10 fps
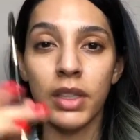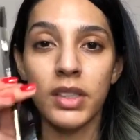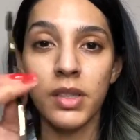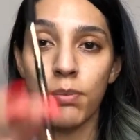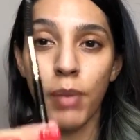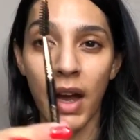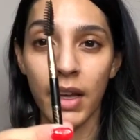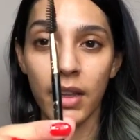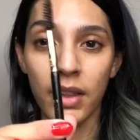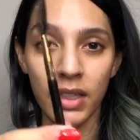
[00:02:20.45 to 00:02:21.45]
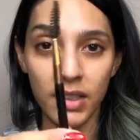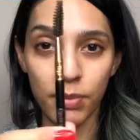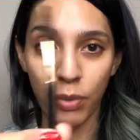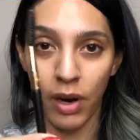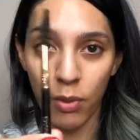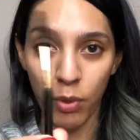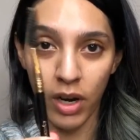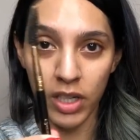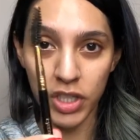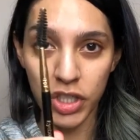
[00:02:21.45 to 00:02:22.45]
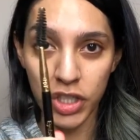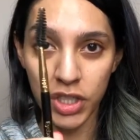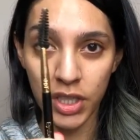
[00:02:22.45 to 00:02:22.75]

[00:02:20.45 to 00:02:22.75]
to buy this brow brush.